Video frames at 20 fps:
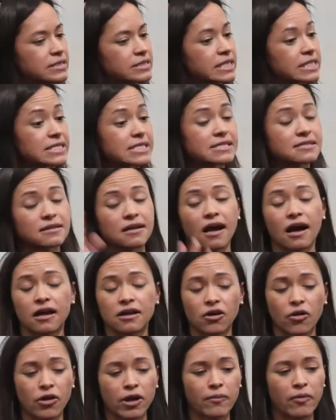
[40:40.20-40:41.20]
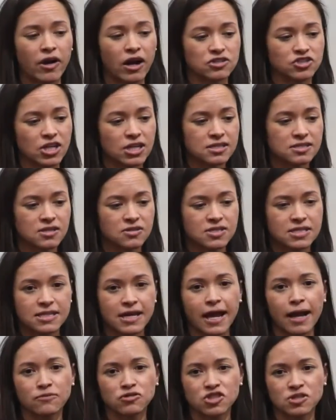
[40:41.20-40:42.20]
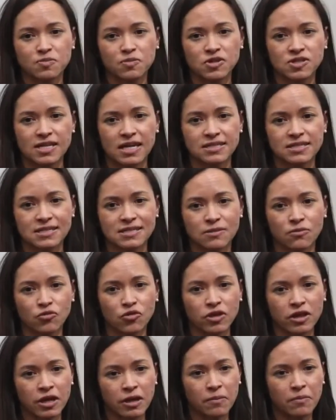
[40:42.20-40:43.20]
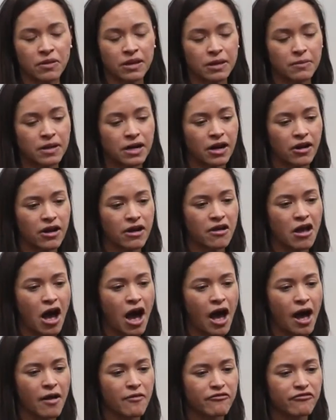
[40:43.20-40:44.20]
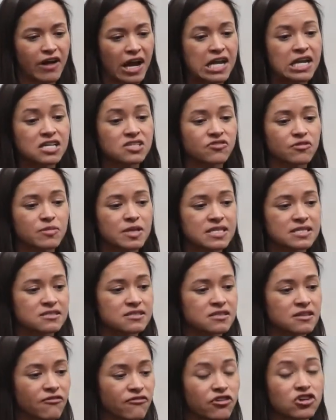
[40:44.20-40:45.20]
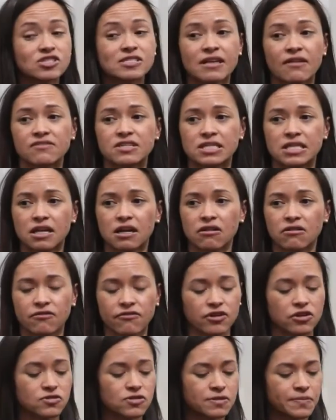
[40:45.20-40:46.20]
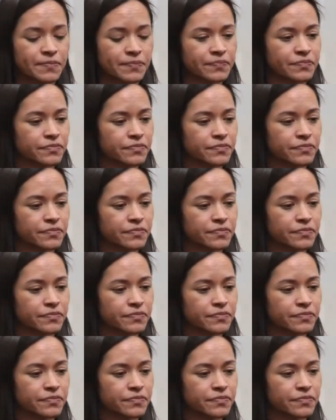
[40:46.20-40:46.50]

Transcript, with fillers: This is an ongoing project, so today I'm just presenting some really preliminary uh, findings from these, the first 17 interviews.